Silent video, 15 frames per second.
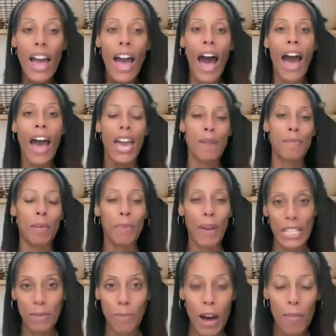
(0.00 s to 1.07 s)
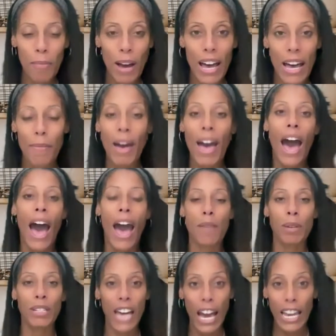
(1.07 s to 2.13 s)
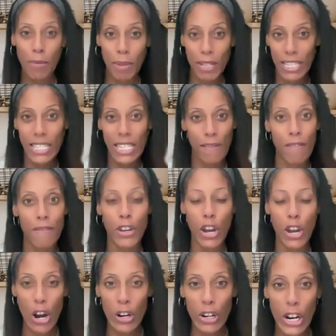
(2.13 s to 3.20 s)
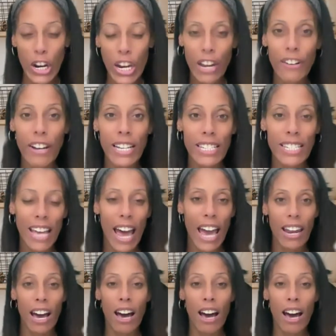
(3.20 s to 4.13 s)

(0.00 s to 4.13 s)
I am a baseball mom. I am a documented seven-figure earner here inside